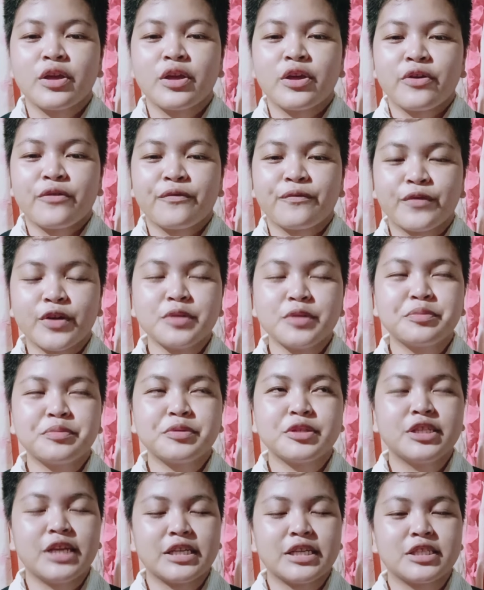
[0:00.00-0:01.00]
Verbs
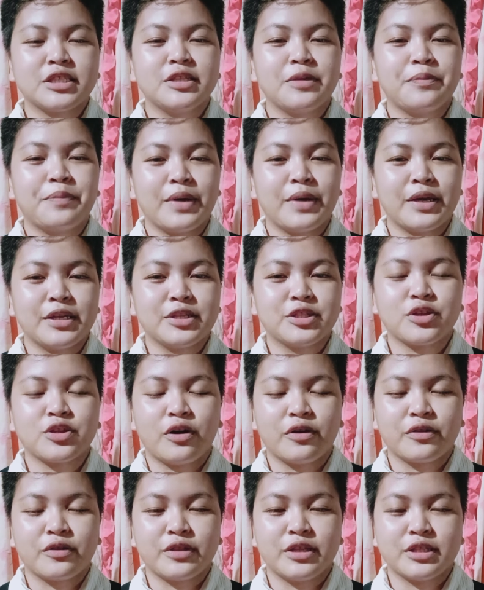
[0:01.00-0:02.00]
just depends
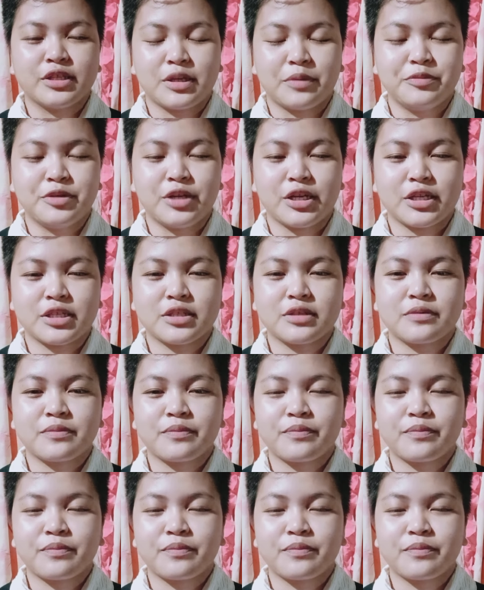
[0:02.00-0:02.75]
on the subjects.